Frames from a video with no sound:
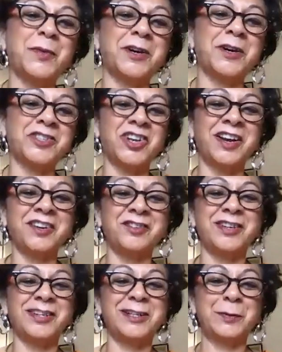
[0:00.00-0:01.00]
much. I
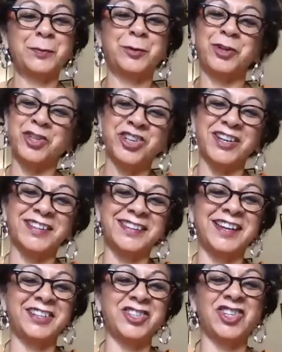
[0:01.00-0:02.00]
really appreciate
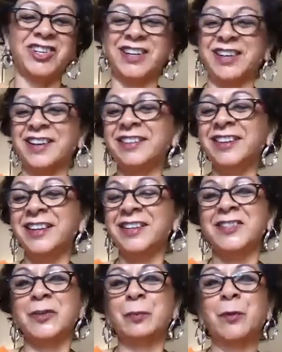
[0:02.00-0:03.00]
that, Qin. I think
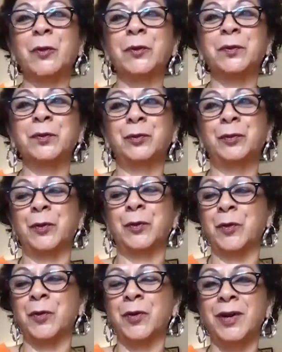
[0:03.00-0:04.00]
it's important
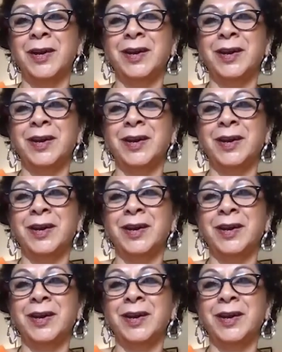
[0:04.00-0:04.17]
for